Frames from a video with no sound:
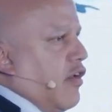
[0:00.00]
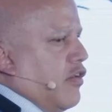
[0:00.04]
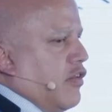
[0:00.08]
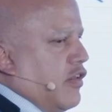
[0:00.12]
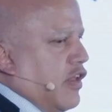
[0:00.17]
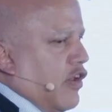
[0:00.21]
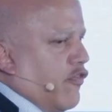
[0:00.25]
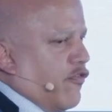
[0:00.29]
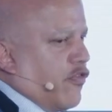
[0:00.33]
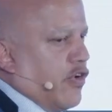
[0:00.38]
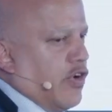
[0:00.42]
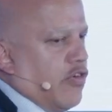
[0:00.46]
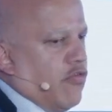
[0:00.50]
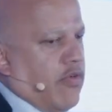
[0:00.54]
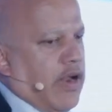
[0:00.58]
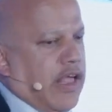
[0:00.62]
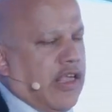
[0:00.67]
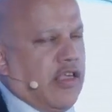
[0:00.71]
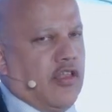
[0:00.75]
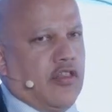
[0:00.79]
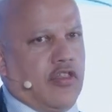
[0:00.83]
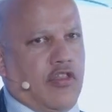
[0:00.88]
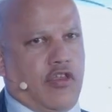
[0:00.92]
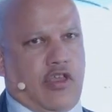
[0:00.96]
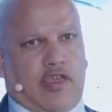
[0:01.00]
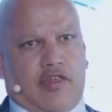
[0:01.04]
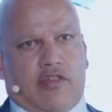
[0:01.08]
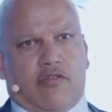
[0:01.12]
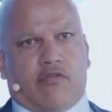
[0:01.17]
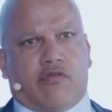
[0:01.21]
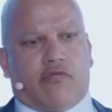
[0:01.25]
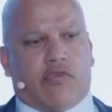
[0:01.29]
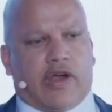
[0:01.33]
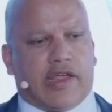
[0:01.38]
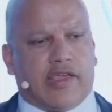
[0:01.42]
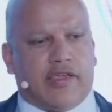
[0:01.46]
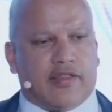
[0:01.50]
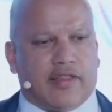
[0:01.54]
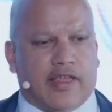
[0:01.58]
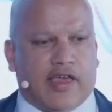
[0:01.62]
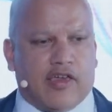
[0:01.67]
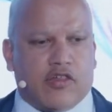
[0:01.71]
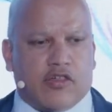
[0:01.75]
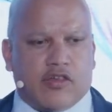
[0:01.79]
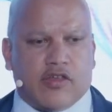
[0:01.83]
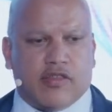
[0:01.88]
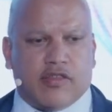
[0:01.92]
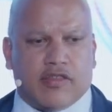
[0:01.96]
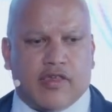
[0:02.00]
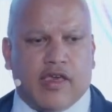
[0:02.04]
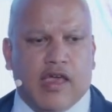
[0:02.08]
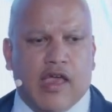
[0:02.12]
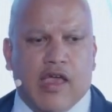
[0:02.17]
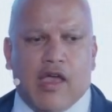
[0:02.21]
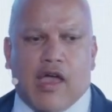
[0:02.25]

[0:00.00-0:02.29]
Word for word: different regula- regulations.